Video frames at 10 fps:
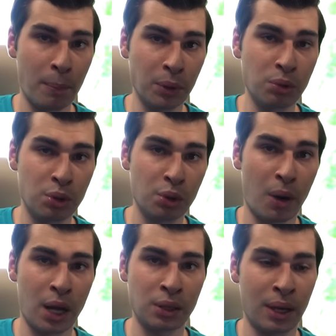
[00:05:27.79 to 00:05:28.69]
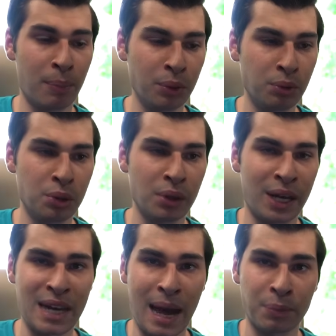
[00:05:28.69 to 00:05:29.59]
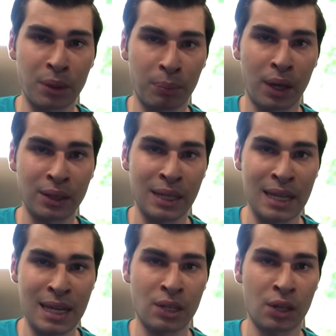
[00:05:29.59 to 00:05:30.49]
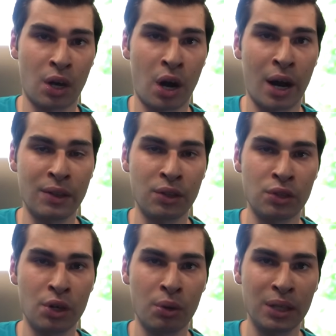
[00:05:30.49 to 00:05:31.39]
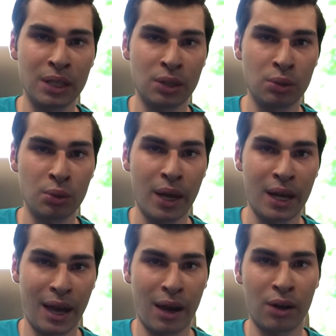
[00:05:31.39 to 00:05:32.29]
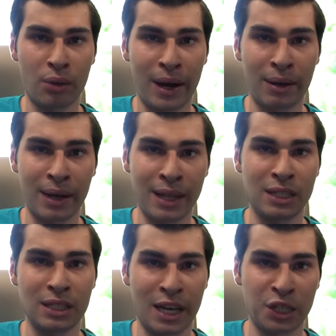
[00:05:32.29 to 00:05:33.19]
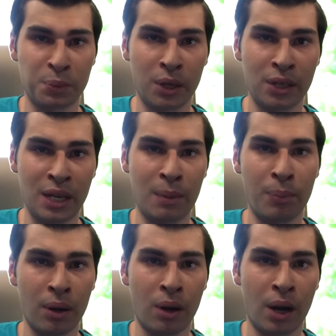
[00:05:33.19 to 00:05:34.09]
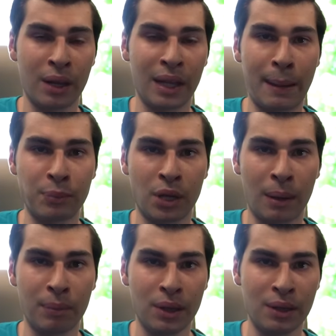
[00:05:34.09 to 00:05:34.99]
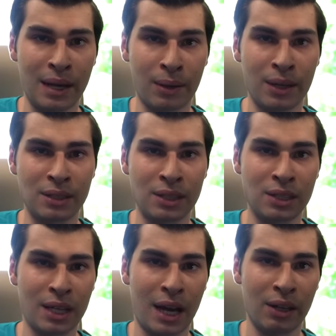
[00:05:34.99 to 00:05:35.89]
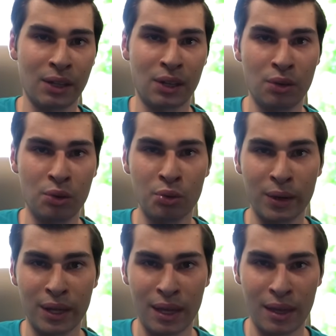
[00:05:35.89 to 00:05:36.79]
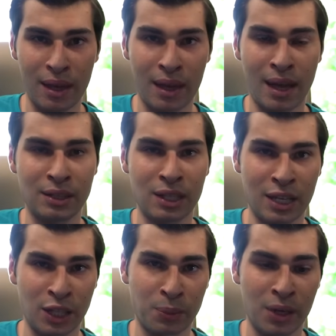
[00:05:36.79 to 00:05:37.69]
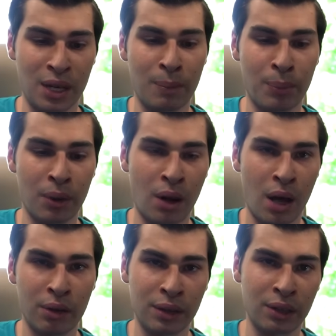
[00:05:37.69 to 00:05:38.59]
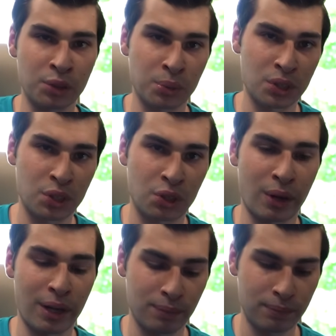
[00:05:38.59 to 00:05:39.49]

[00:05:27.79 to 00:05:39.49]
Bluetooth adapter plugged into the car, and there's no need to carry around NCS Expert and IMPA on a laptop nowadays. This is kind of like the new NCS Expert and IMPA all in English, which is great.